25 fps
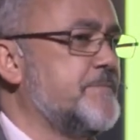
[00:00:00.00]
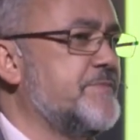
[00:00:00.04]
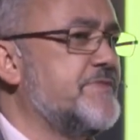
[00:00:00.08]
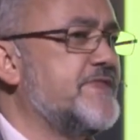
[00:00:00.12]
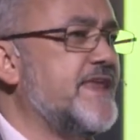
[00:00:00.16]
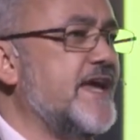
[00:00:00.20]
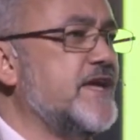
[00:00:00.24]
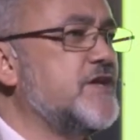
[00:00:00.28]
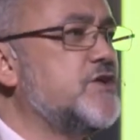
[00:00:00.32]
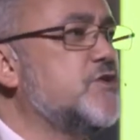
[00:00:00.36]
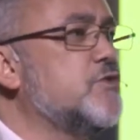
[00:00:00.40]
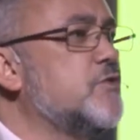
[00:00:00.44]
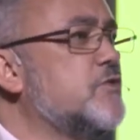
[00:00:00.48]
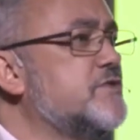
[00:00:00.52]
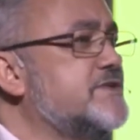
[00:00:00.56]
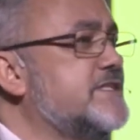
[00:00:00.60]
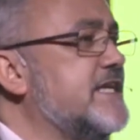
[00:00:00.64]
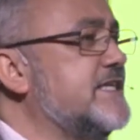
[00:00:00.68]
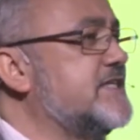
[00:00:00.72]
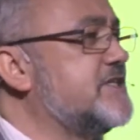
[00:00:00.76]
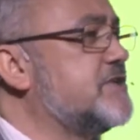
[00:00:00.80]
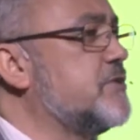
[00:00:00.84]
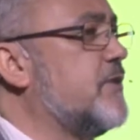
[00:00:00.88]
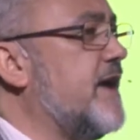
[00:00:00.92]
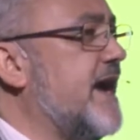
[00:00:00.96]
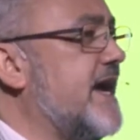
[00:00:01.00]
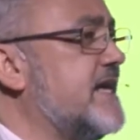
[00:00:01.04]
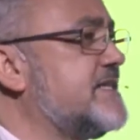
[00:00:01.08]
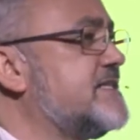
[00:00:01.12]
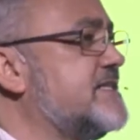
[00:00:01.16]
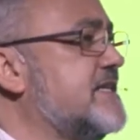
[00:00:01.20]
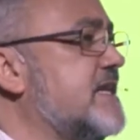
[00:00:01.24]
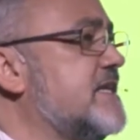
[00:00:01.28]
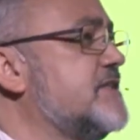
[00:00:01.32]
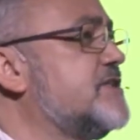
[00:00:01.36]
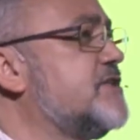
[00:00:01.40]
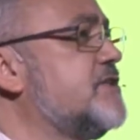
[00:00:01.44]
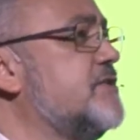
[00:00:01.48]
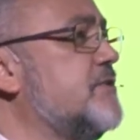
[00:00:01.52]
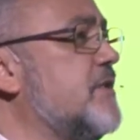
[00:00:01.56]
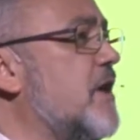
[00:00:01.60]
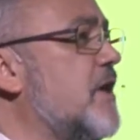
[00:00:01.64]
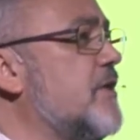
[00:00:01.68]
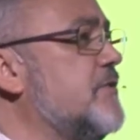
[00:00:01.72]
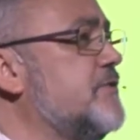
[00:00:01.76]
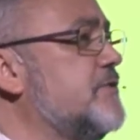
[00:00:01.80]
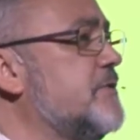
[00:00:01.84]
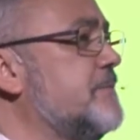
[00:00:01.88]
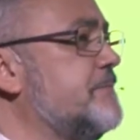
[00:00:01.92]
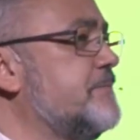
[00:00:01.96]
They're your digital assets. You
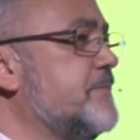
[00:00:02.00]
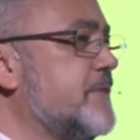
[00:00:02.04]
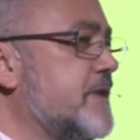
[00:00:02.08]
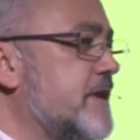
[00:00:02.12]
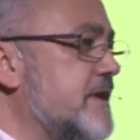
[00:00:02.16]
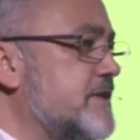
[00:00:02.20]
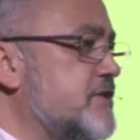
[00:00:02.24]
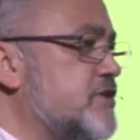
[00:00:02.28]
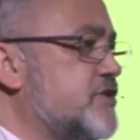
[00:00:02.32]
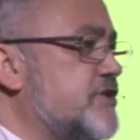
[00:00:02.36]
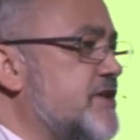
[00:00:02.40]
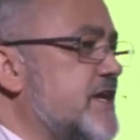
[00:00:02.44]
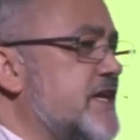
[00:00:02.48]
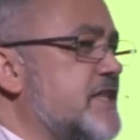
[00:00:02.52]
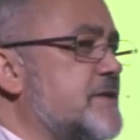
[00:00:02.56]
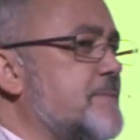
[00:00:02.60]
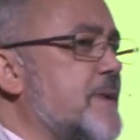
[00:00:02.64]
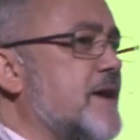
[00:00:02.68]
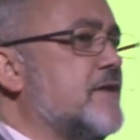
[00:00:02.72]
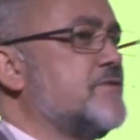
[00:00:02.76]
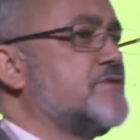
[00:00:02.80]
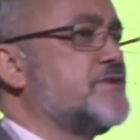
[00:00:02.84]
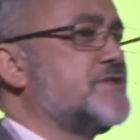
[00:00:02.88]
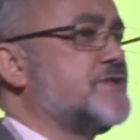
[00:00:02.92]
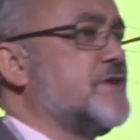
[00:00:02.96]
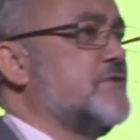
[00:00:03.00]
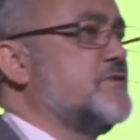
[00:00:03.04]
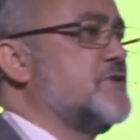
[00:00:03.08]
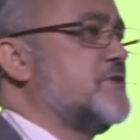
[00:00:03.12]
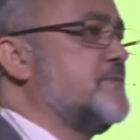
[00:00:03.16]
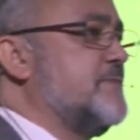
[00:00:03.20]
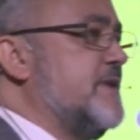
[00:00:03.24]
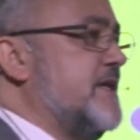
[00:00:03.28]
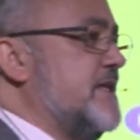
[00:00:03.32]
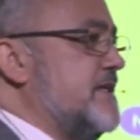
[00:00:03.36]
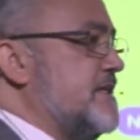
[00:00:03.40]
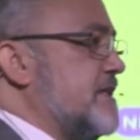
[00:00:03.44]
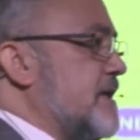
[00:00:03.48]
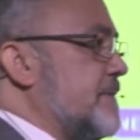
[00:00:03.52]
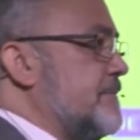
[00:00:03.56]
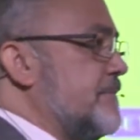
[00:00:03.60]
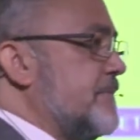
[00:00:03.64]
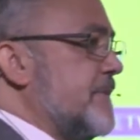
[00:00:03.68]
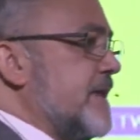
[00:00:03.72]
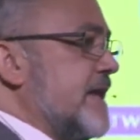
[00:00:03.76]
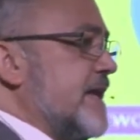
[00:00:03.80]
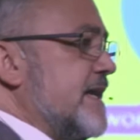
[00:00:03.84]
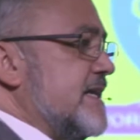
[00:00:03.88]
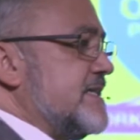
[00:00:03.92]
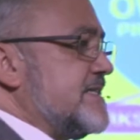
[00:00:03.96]
own them. Share them out on social media.
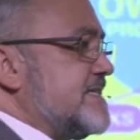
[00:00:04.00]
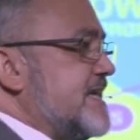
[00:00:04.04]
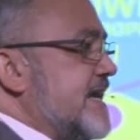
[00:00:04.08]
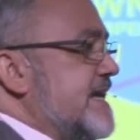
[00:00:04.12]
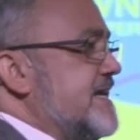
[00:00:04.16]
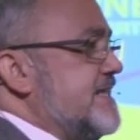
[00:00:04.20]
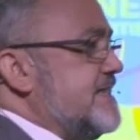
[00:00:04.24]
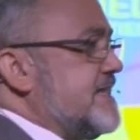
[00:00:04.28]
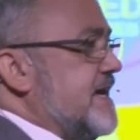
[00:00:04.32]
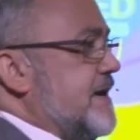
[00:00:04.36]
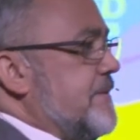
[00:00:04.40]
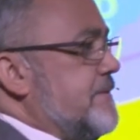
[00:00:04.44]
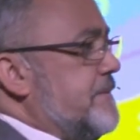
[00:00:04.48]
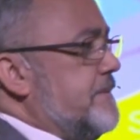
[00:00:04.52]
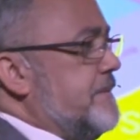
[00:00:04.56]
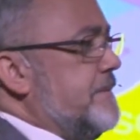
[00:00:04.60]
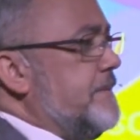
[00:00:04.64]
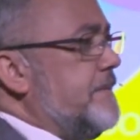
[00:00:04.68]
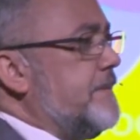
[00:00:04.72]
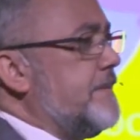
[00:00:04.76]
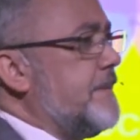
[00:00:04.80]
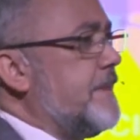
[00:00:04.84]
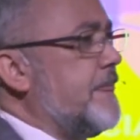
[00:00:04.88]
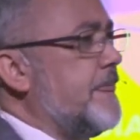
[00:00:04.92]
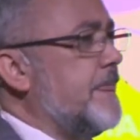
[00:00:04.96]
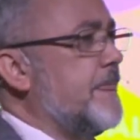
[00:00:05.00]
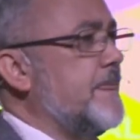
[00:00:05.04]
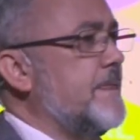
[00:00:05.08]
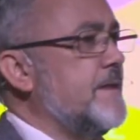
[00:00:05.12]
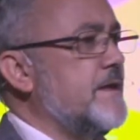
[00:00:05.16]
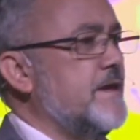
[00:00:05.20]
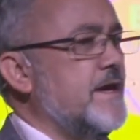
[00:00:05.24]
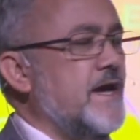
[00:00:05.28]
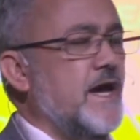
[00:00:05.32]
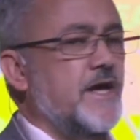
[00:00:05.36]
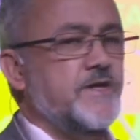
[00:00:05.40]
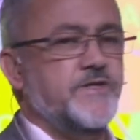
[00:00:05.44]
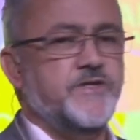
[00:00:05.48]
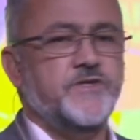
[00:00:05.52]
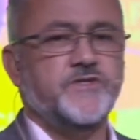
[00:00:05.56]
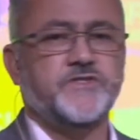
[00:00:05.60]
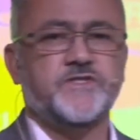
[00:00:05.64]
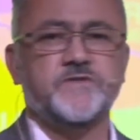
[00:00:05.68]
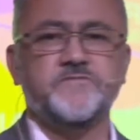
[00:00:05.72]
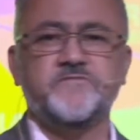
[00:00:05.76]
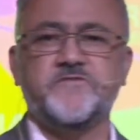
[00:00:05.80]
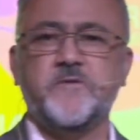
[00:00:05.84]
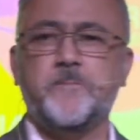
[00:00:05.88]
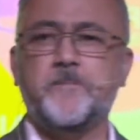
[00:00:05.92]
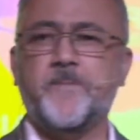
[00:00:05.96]
Take them and use
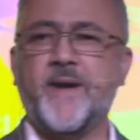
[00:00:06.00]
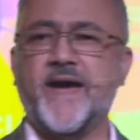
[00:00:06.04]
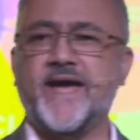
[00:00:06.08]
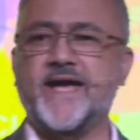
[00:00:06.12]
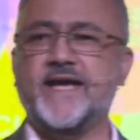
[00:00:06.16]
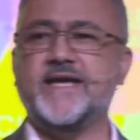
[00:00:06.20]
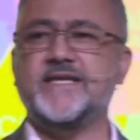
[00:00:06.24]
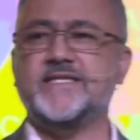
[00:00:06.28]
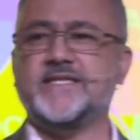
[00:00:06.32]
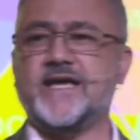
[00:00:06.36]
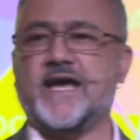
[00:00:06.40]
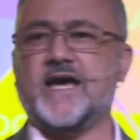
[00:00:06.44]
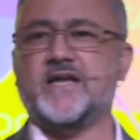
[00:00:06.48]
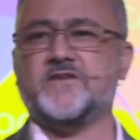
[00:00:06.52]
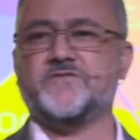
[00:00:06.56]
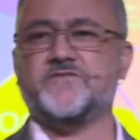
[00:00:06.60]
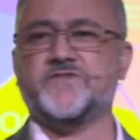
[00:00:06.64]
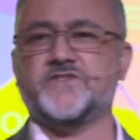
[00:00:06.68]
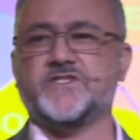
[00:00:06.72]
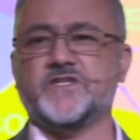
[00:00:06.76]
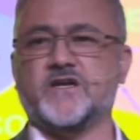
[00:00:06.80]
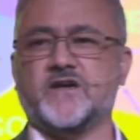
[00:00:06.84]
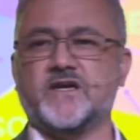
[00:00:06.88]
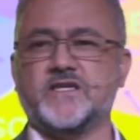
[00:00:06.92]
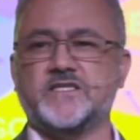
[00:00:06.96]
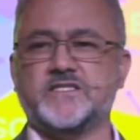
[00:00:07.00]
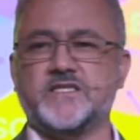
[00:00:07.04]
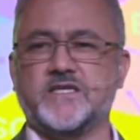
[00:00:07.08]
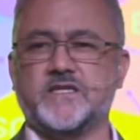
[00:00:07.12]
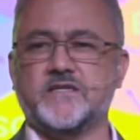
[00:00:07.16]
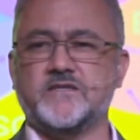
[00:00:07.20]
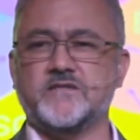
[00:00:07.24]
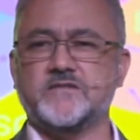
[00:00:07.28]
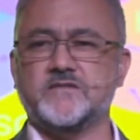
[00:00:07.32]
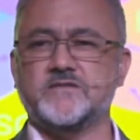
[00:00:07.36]
them for paid advertising.